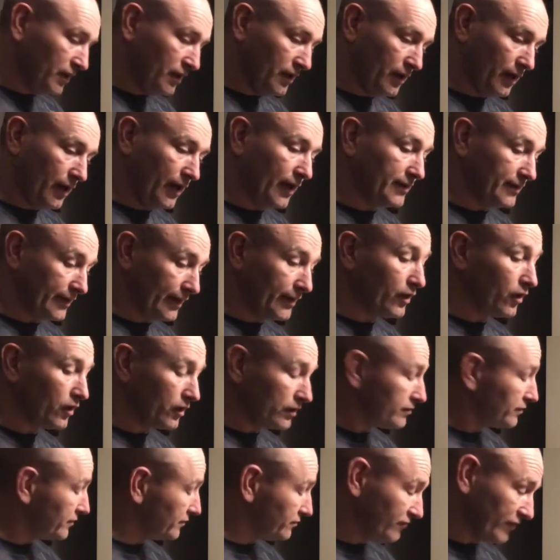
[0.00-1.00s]
and they
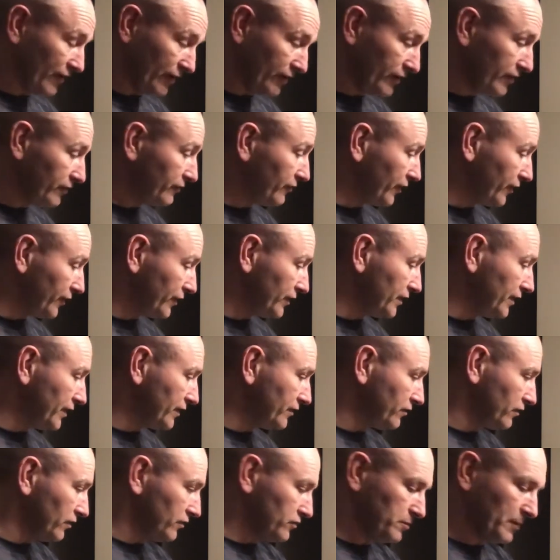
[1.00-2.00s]
are very, very
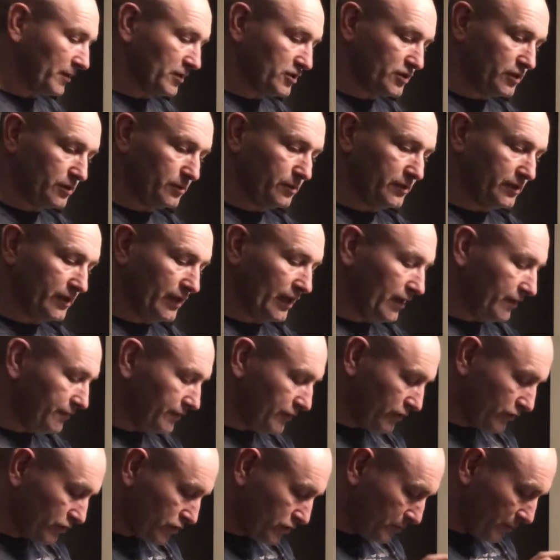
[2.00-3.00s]
lethal, especially with the
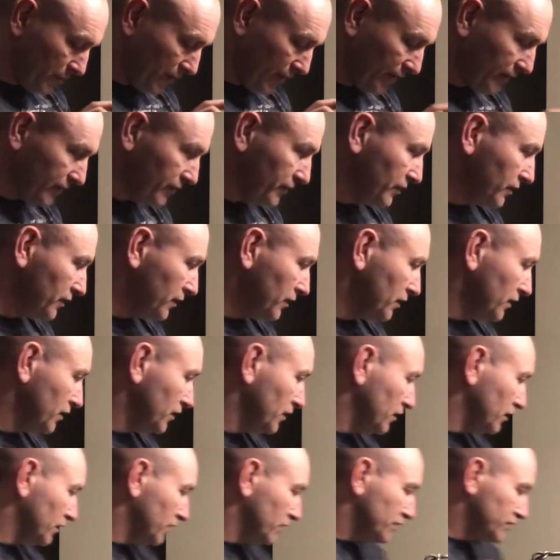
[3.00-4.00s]
heavier spring.
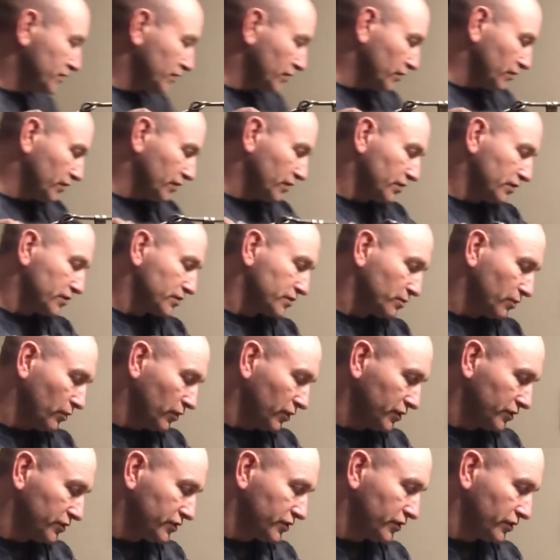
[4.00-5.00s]
So there's
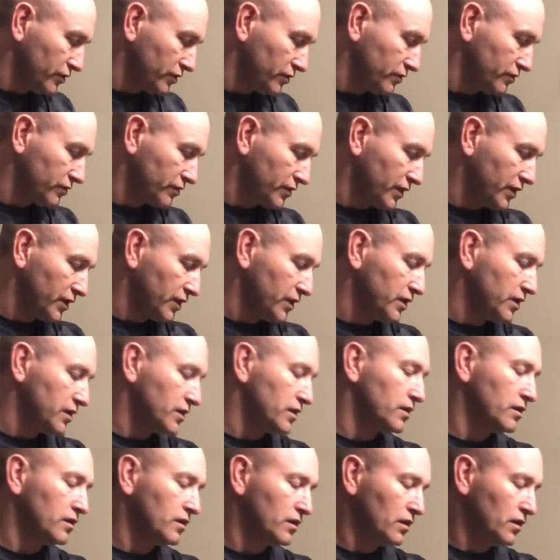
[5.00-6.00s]
1, 2, 3,
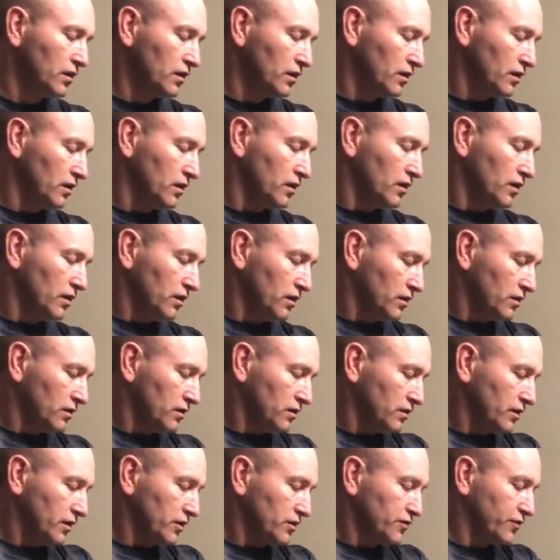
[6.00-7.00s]

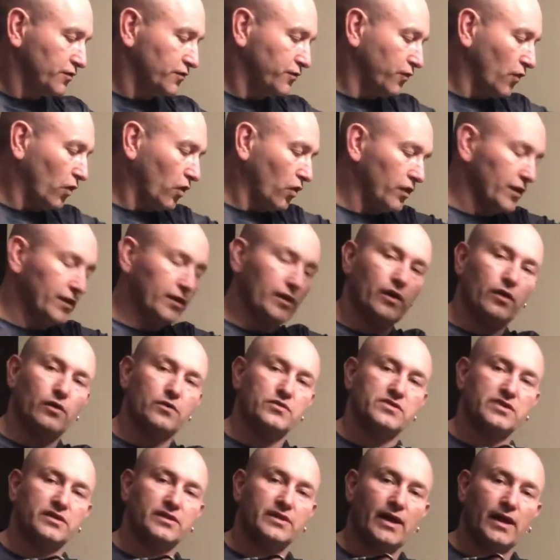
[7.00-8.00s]
there's 4 of
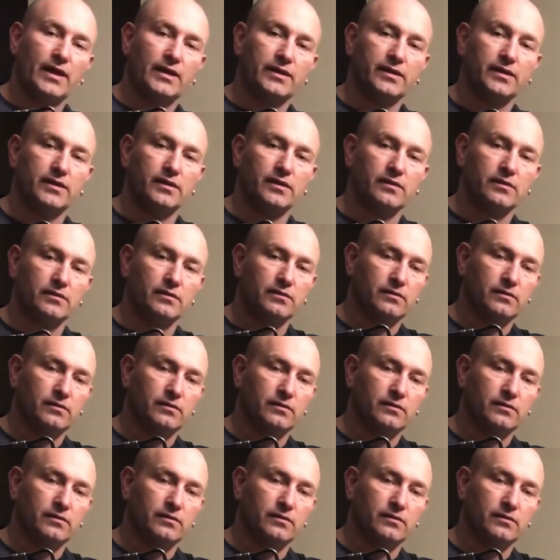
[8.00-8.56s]
those in that kit.